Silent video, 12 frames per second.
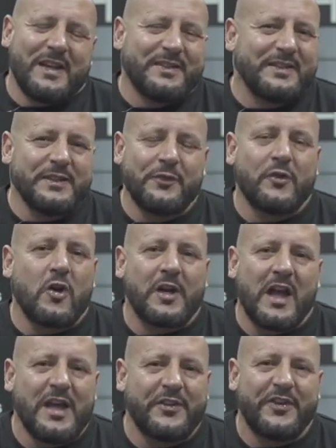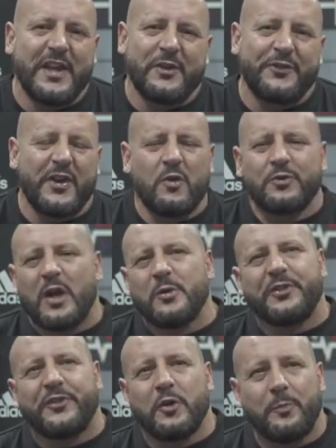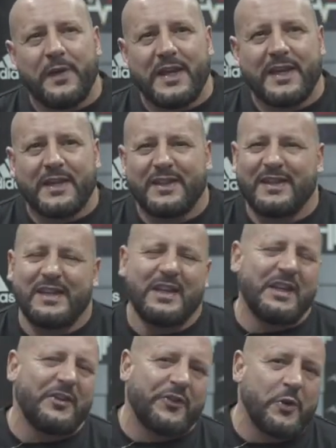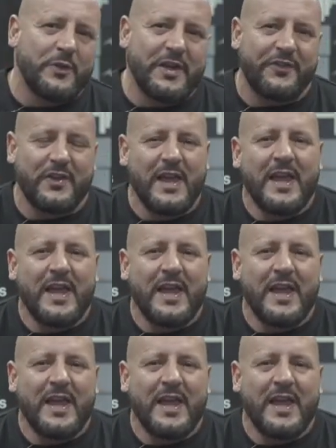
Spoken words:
You've got guys here that say, oh no, he's too big, he's too this.